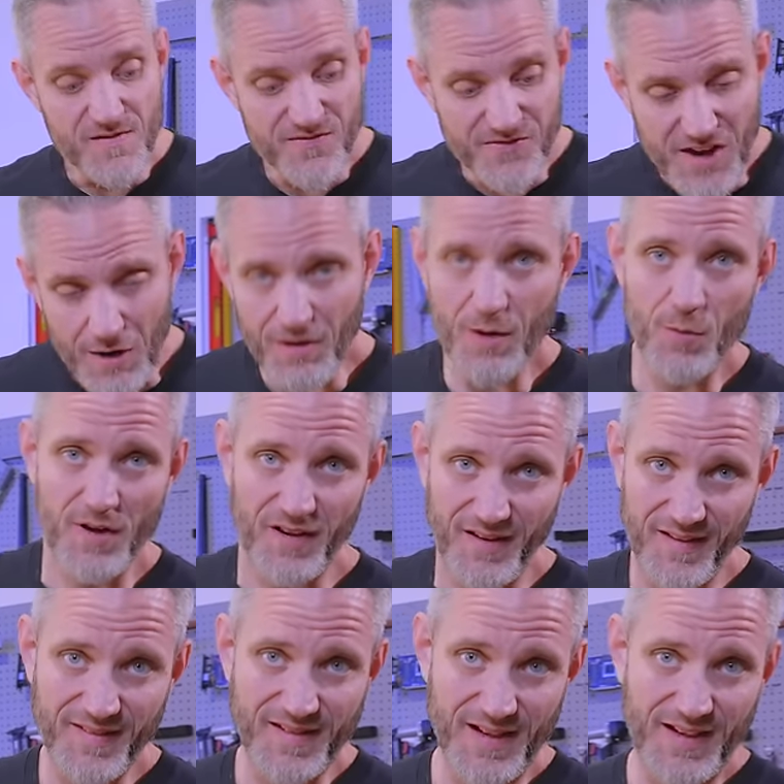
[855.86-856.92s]
very
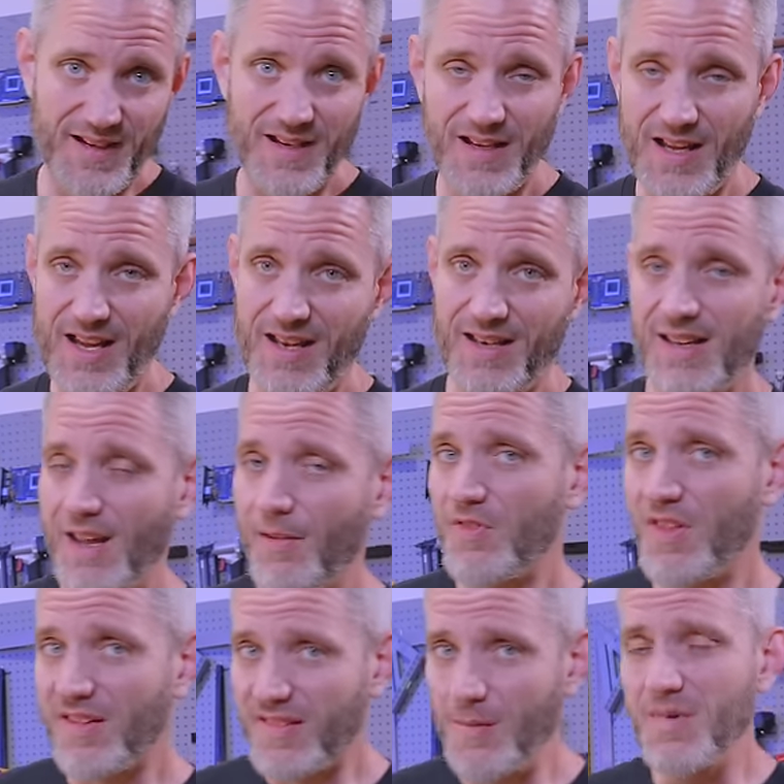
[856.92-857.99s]
realistic and if
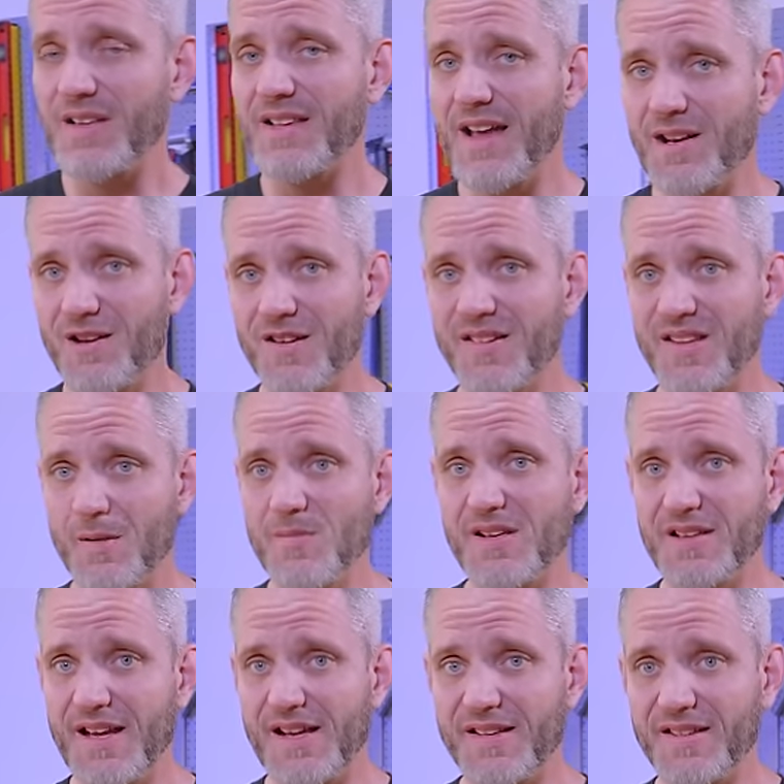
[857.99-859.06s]
the simulator
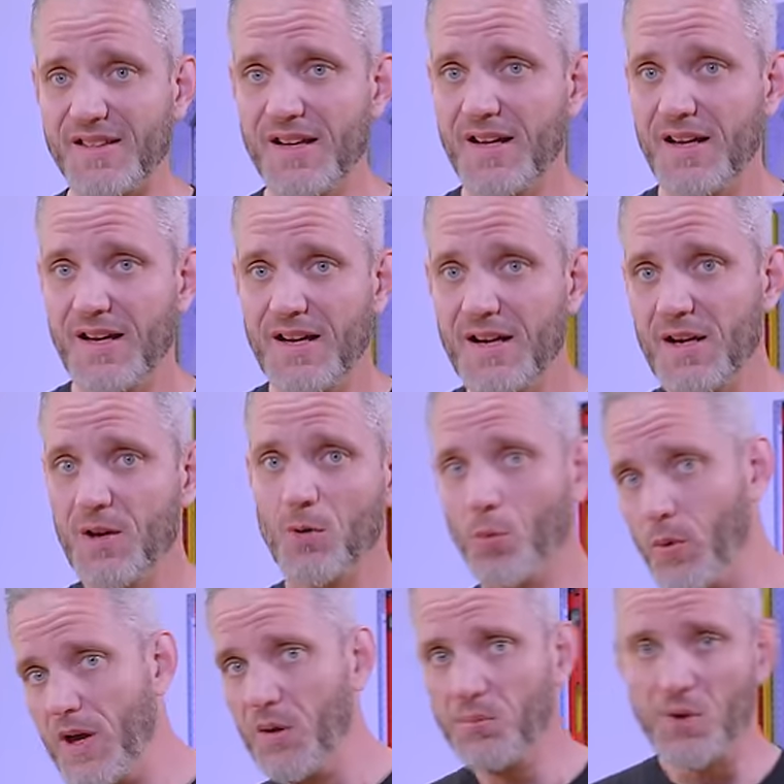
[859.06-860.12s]
simulates
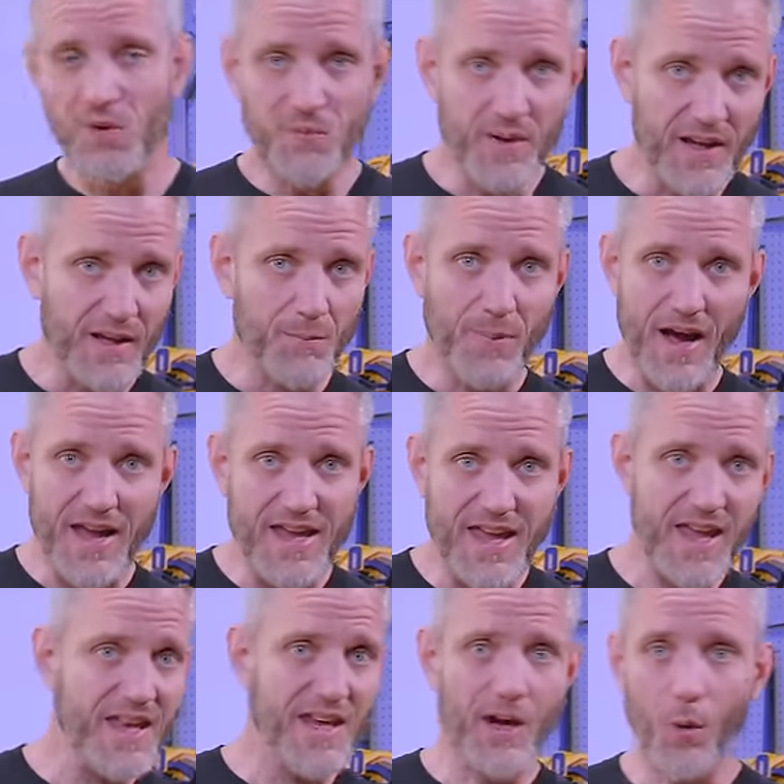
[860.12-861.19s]
wheel movement by
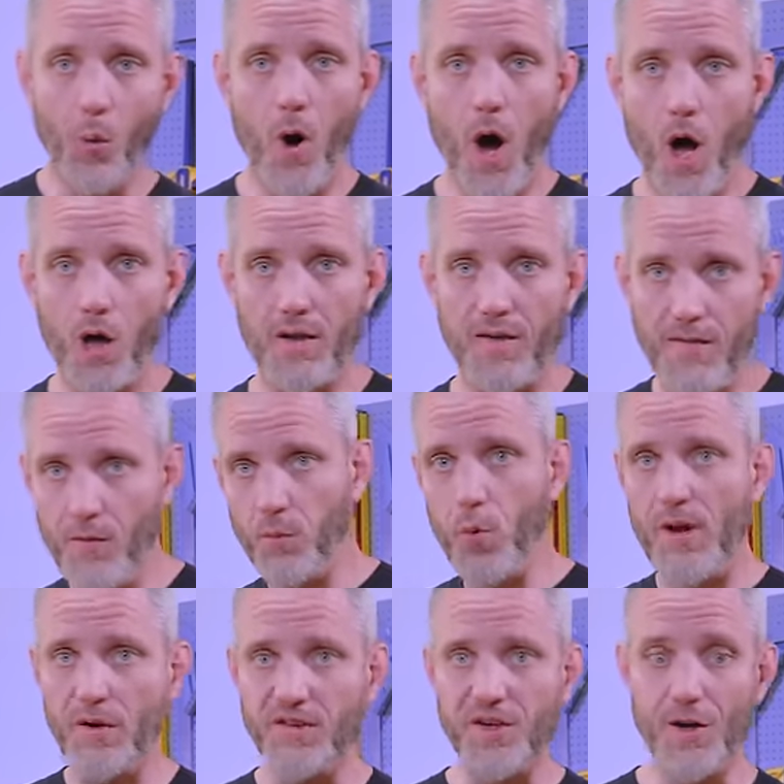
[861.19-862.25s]
hitting a wall and the
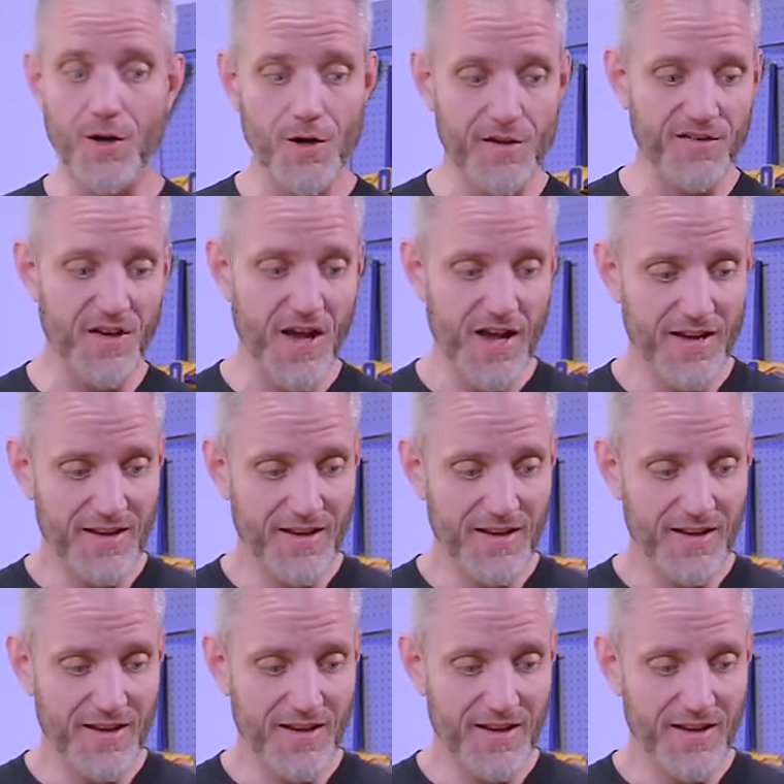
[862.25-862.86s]
wheel turns,